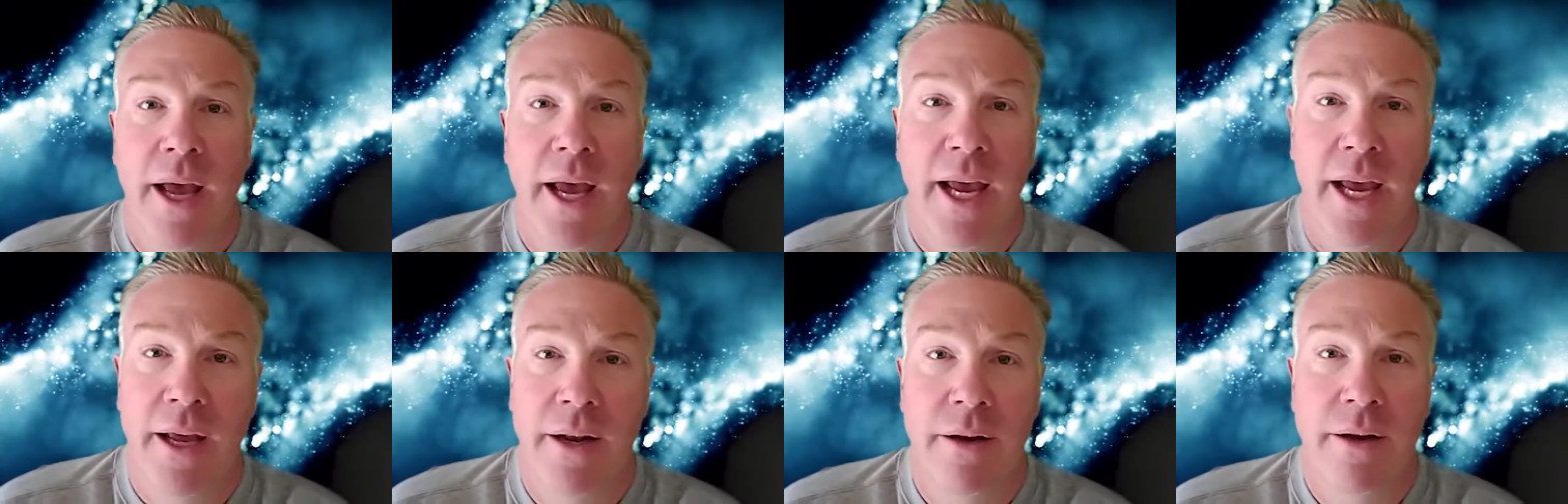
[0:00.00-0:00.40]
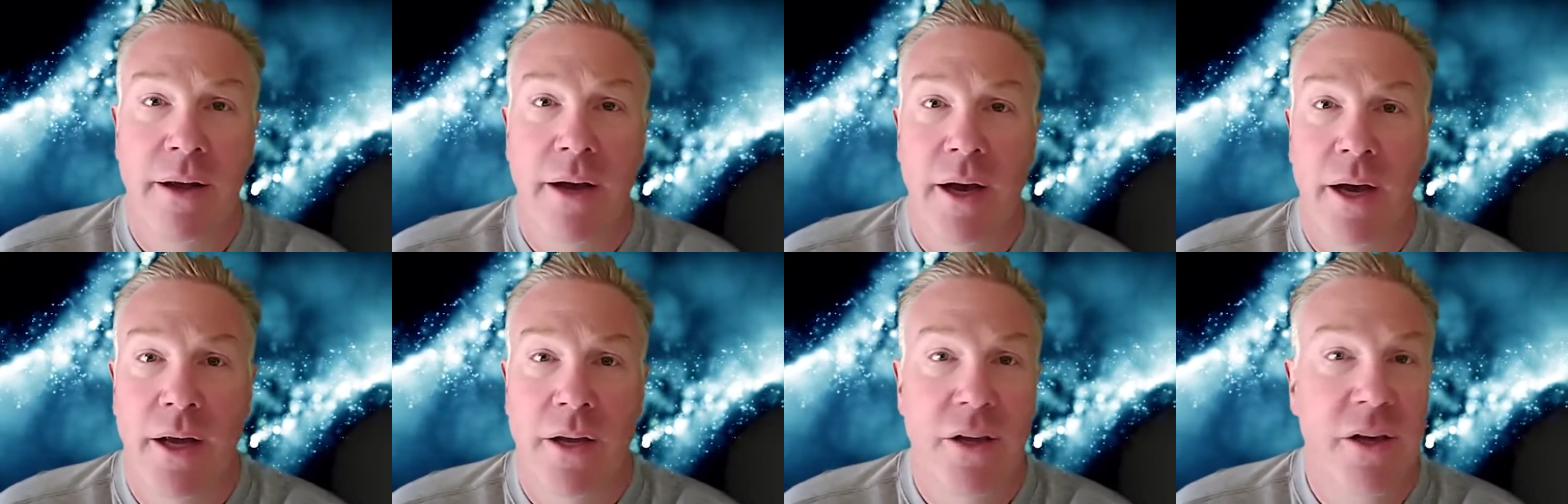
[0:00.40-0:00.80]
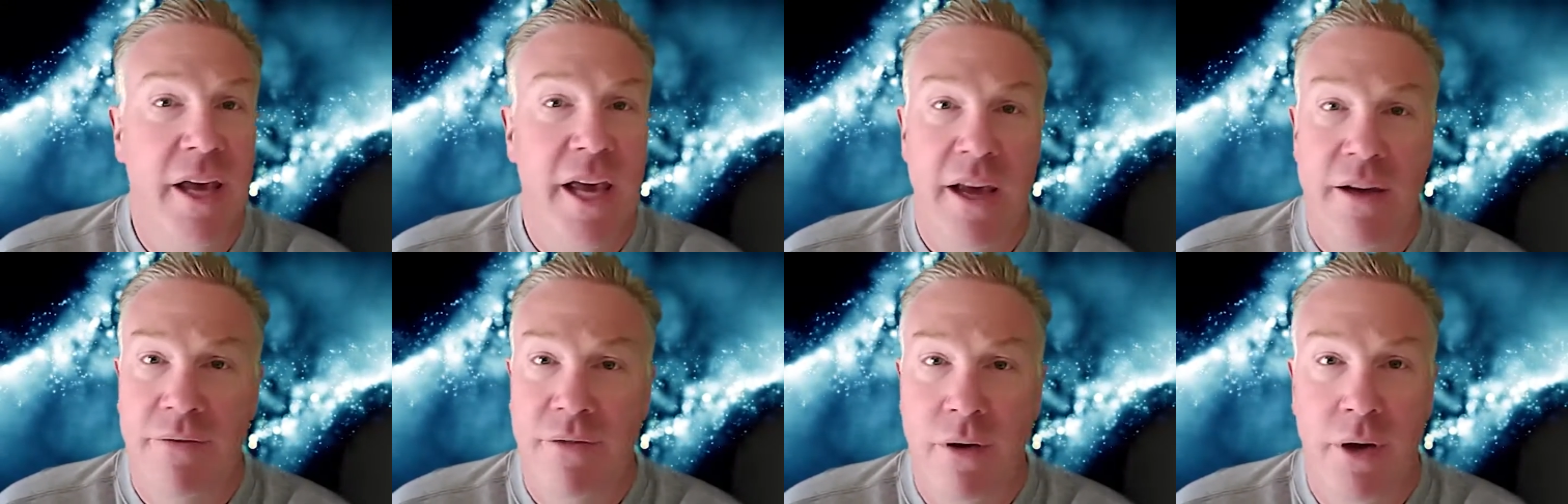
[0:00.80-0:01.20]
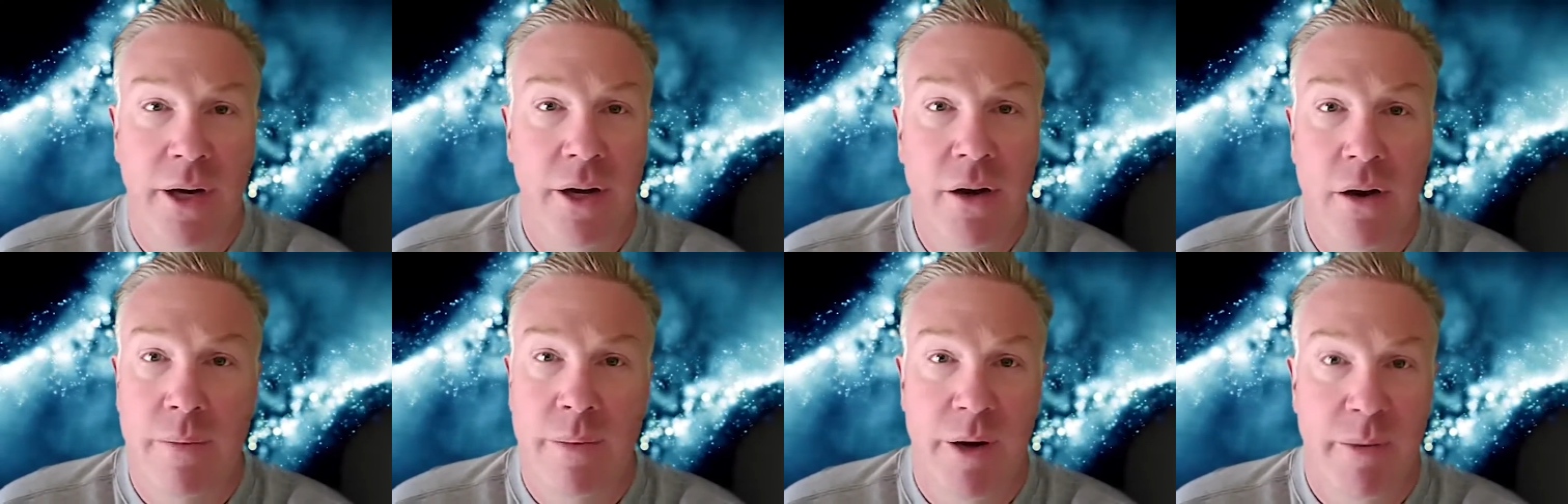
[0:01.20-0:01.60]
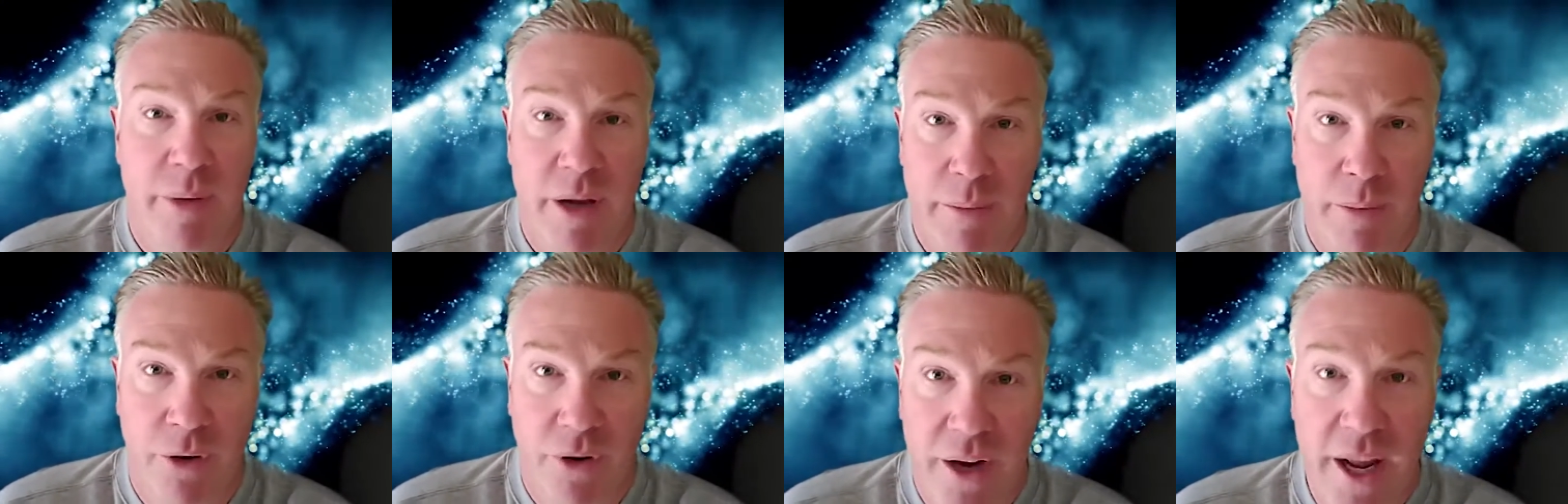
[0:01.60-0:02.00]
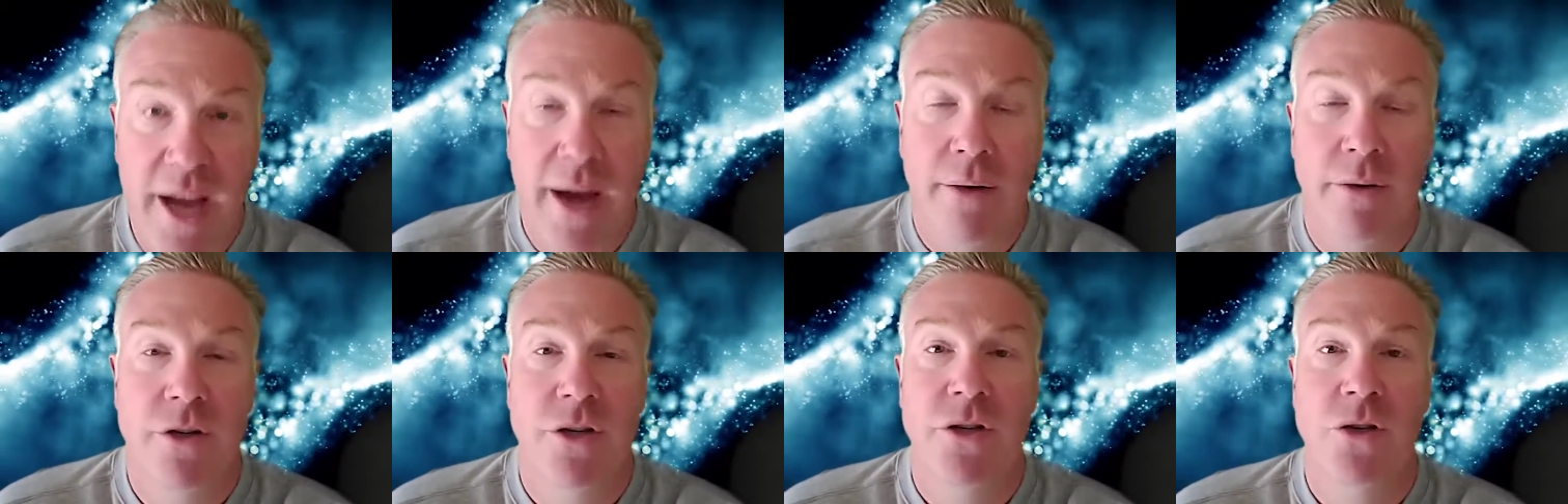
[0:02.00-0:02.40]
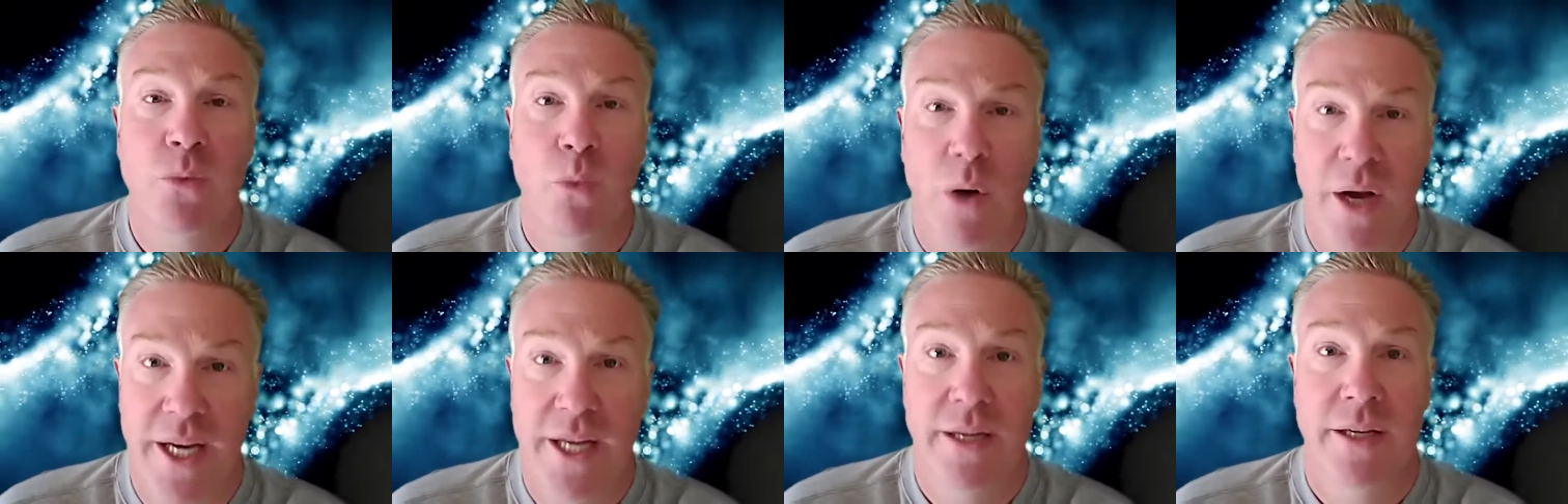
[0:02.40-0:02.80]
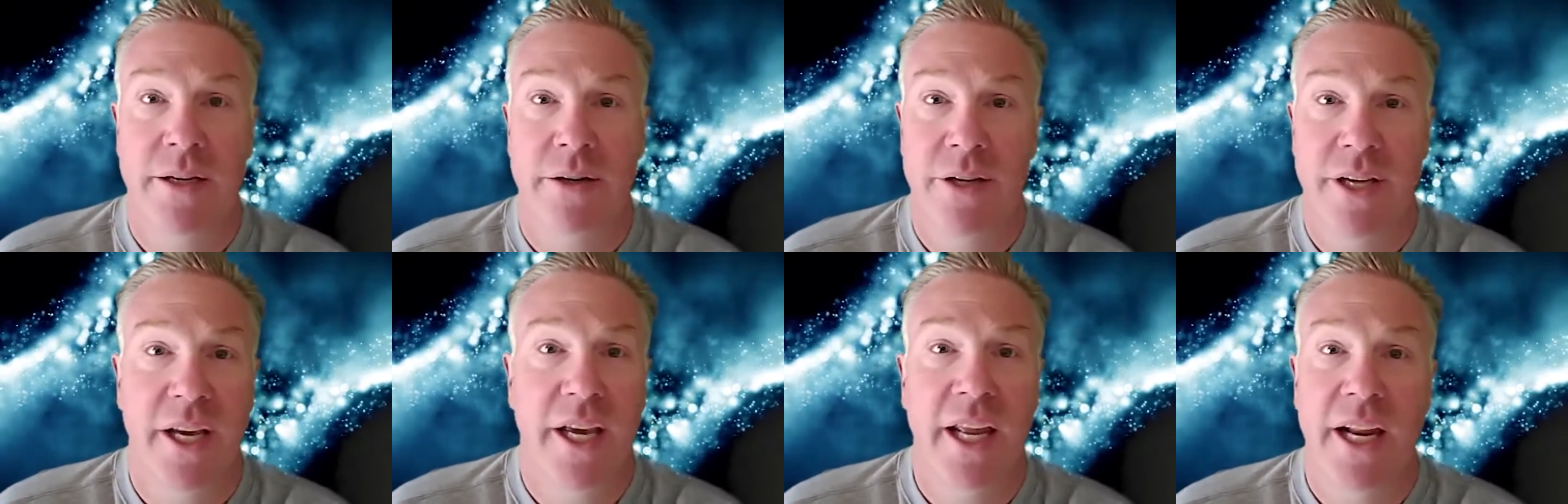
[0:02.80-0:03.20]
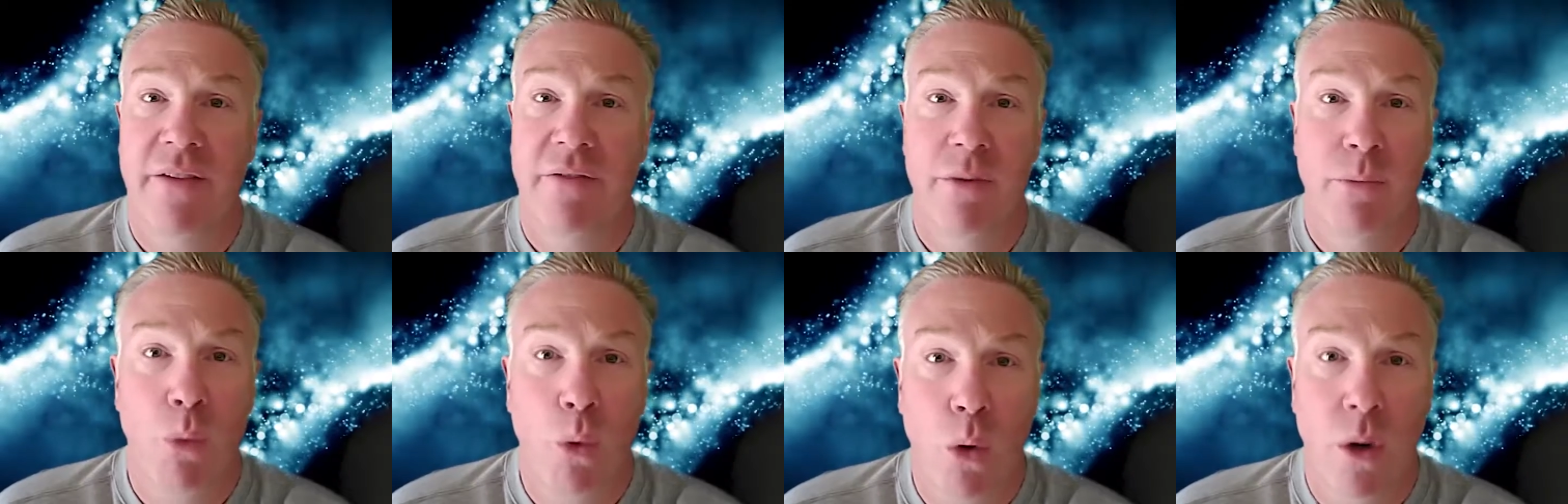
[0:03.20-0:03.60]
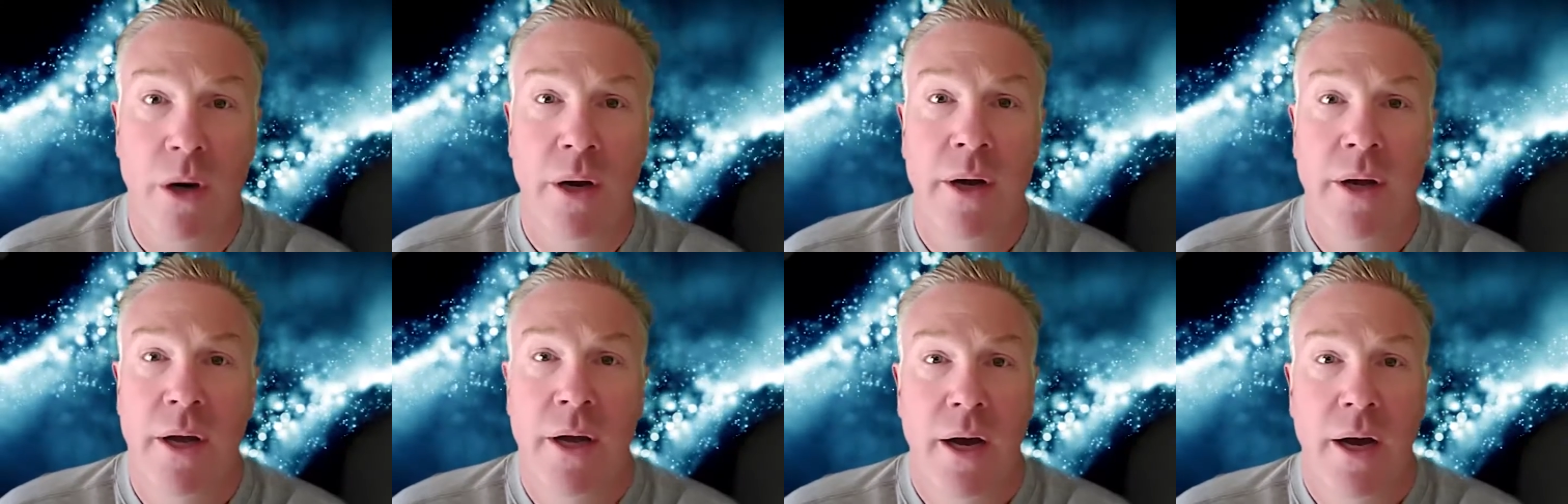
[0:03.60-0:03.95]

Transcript: And you can't find competent people now, and just wait until you get even more